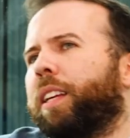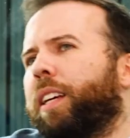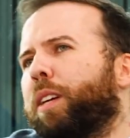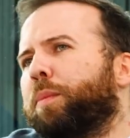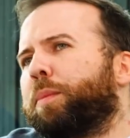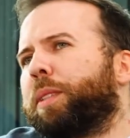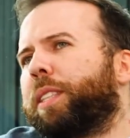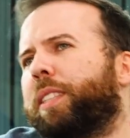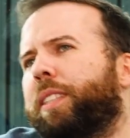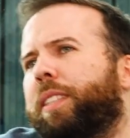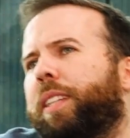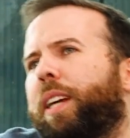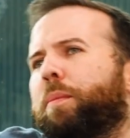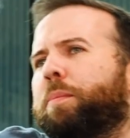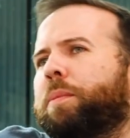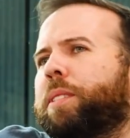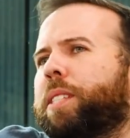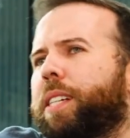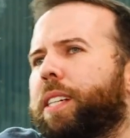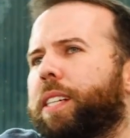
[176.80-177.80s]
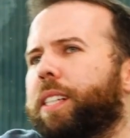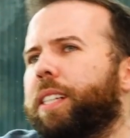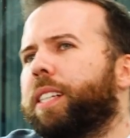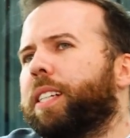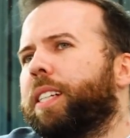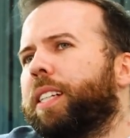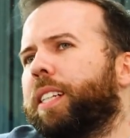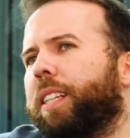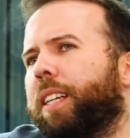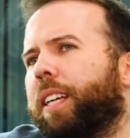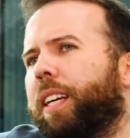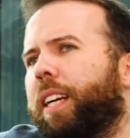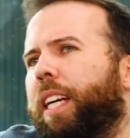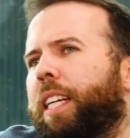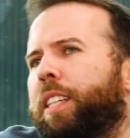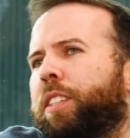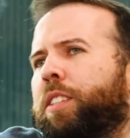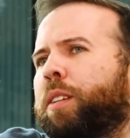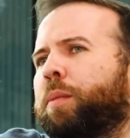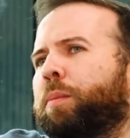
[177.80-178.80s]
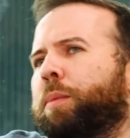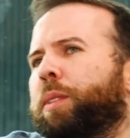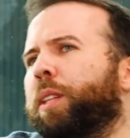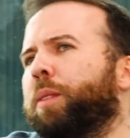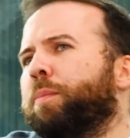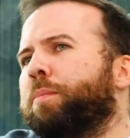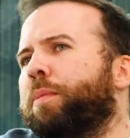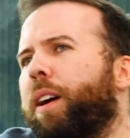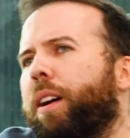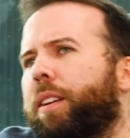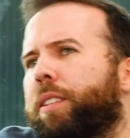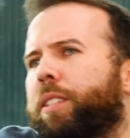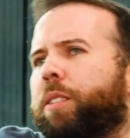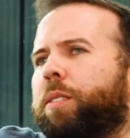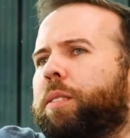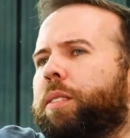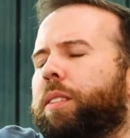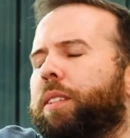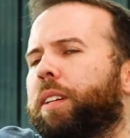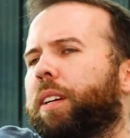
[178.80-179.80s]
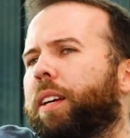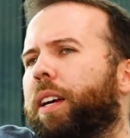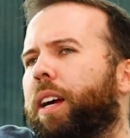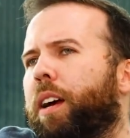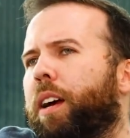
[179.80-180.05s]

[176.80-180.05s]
I think I'm a skeptic in terms of the practical